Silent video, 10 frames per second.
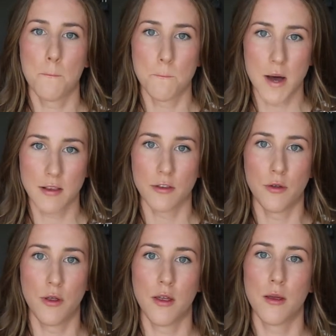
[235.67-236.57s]

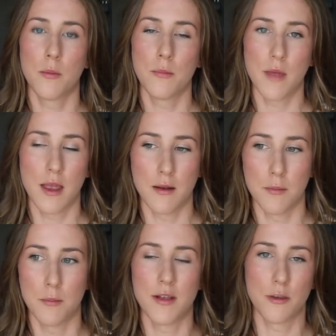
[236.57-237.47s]
muscle
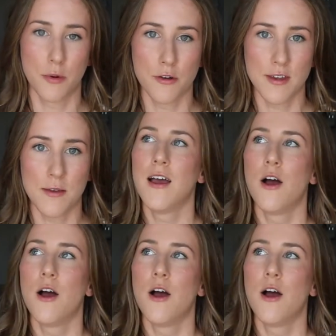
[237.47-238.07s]
and muscle protein.